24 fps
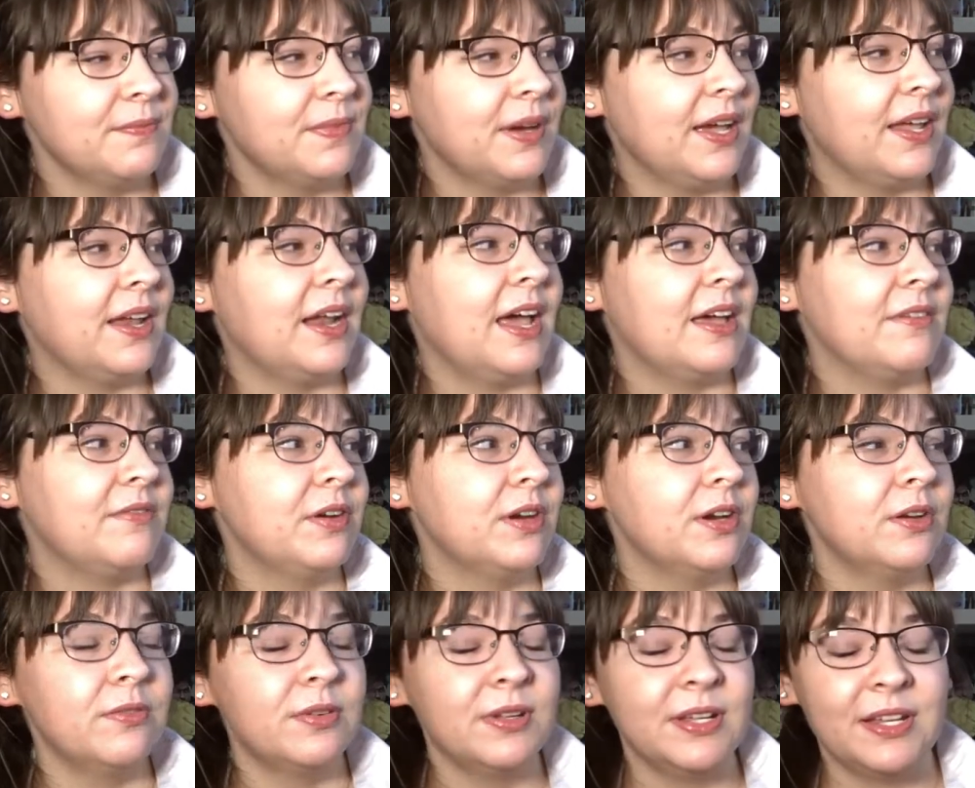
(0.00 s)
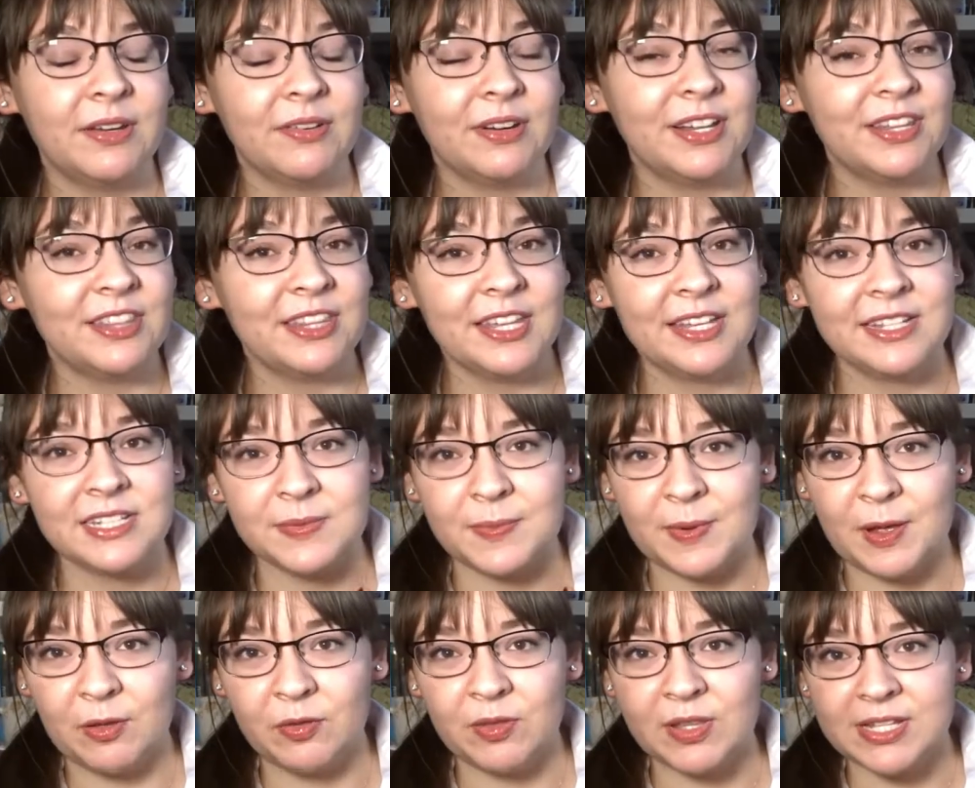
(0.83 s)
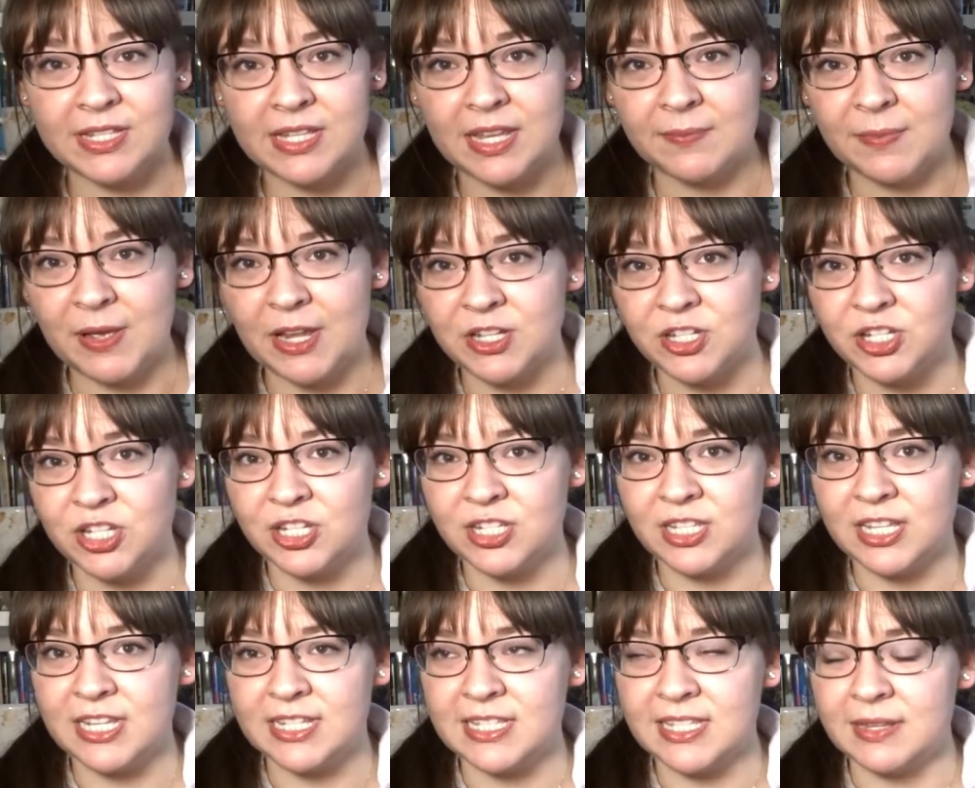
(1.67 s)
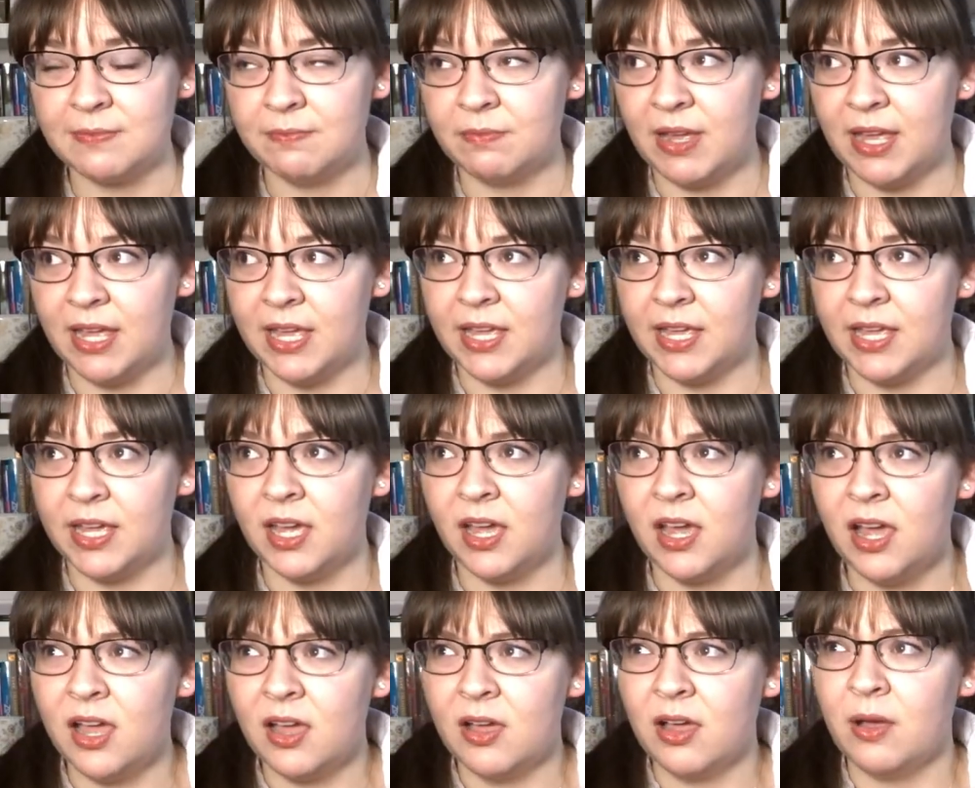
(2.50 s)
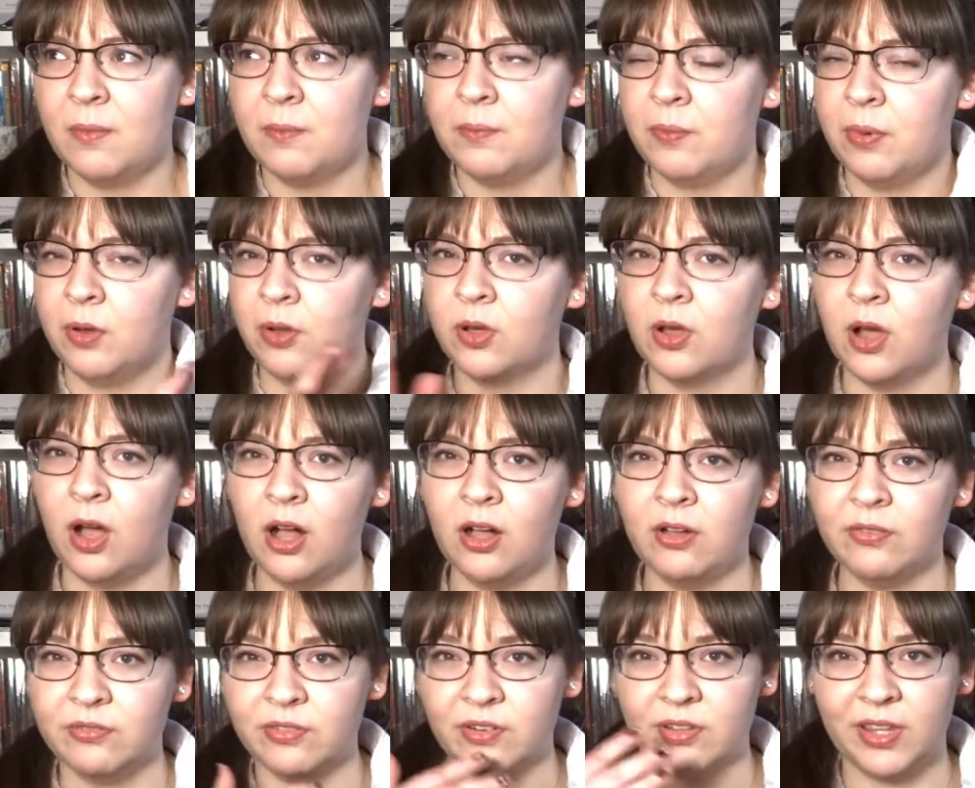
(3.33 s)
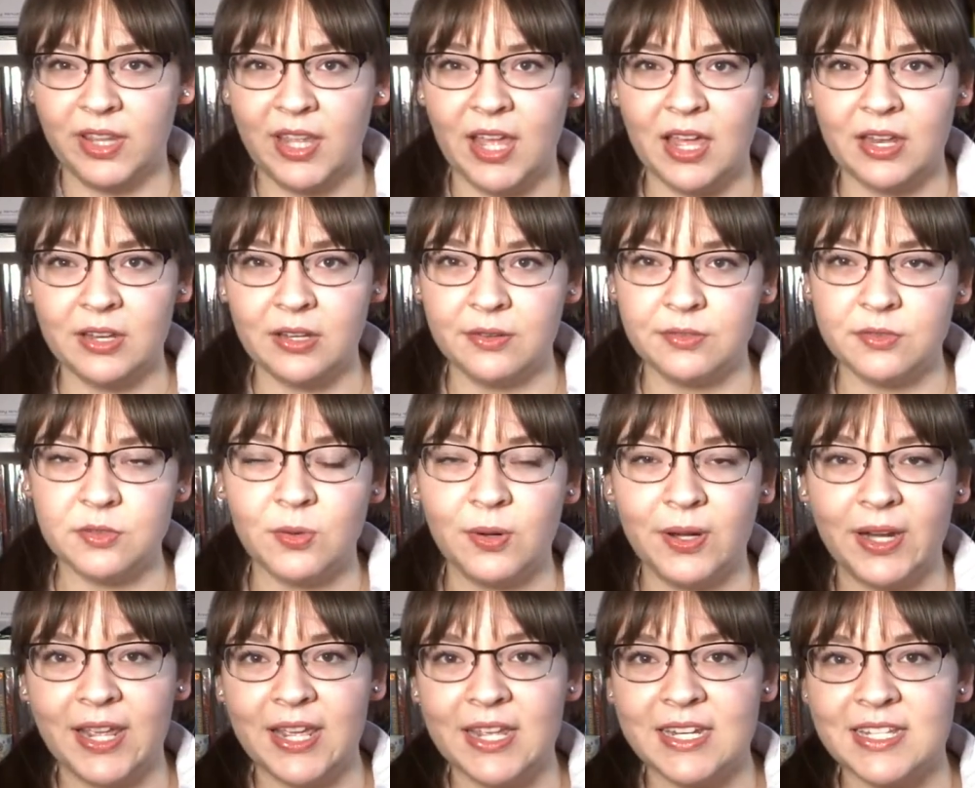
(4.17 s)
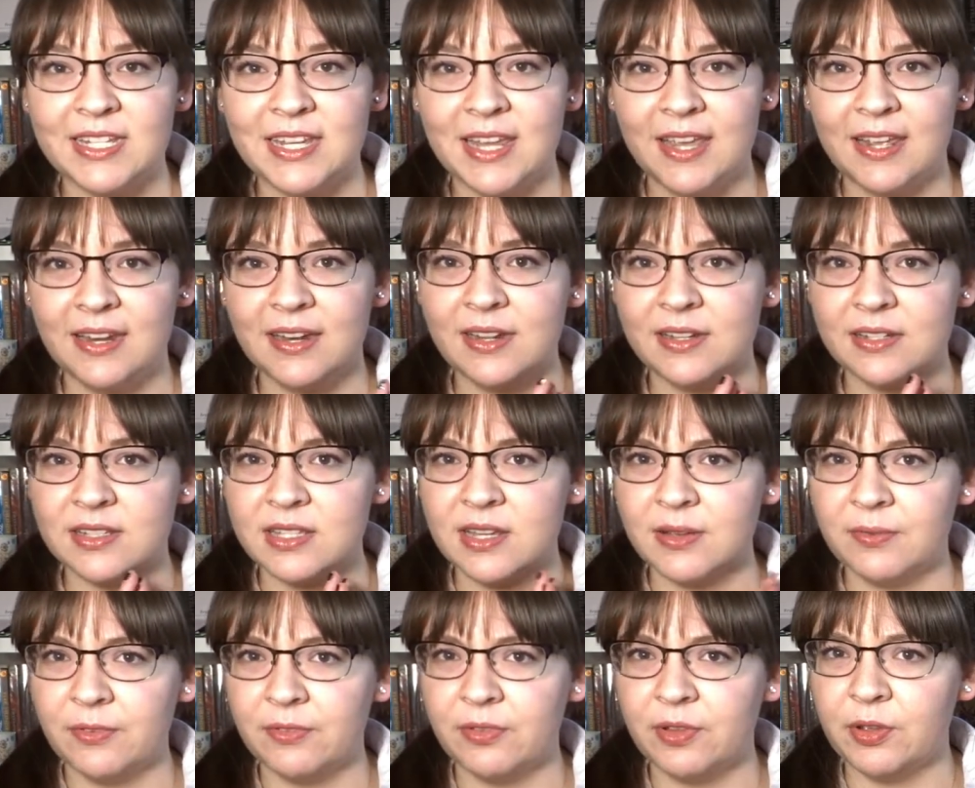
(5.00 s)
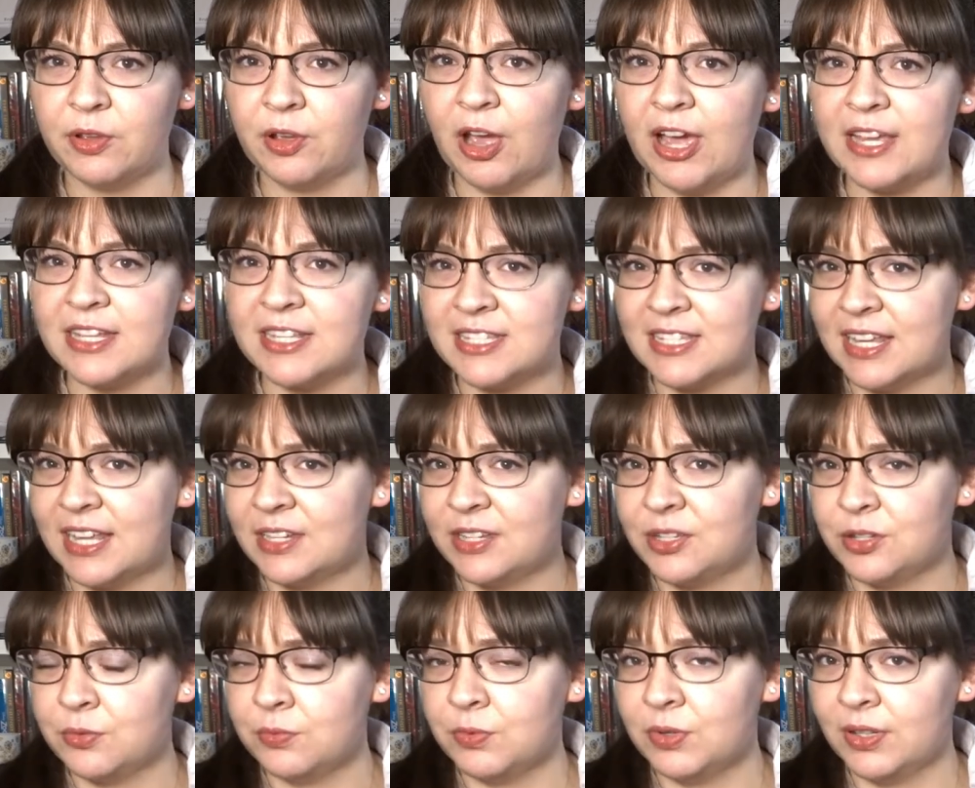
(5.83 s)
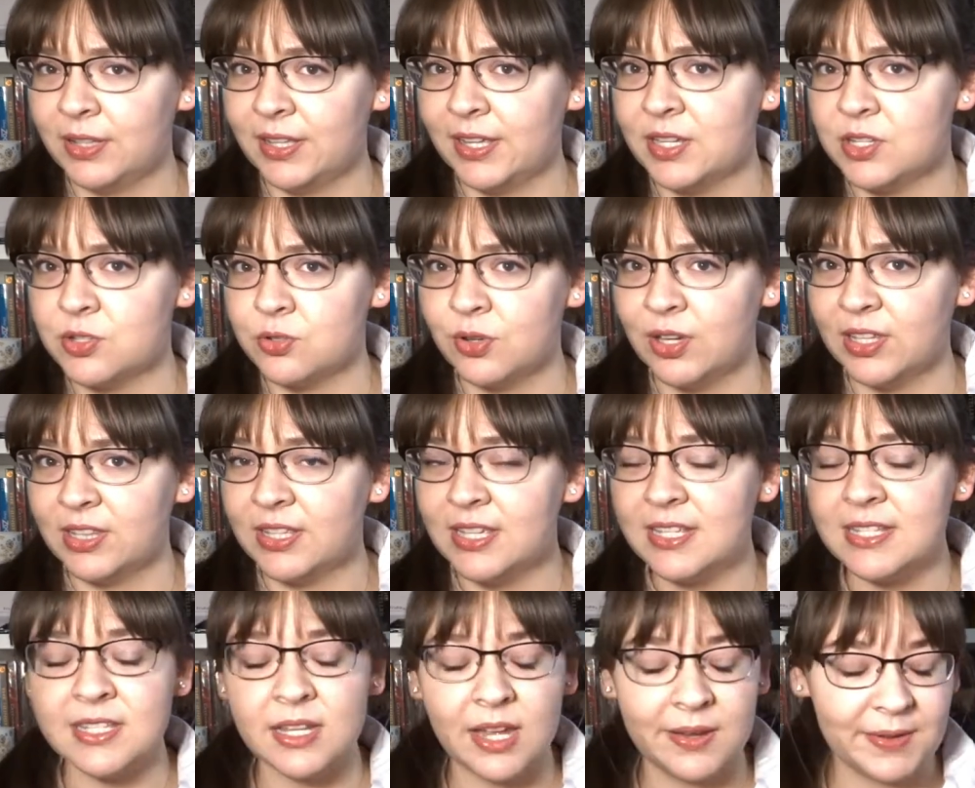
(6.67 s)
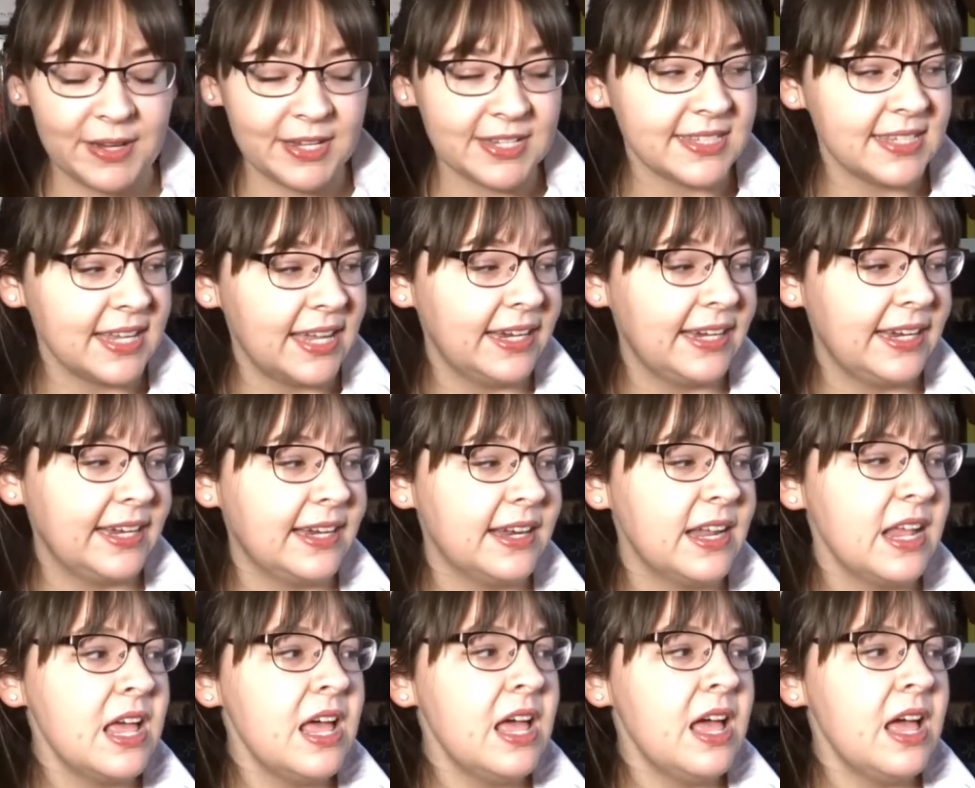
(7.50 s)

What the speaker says: But I've heard really great things about this. I mentioned this in my book haul for the end of 2018, and some of you guys said you really enjoyed this, so I'm excited.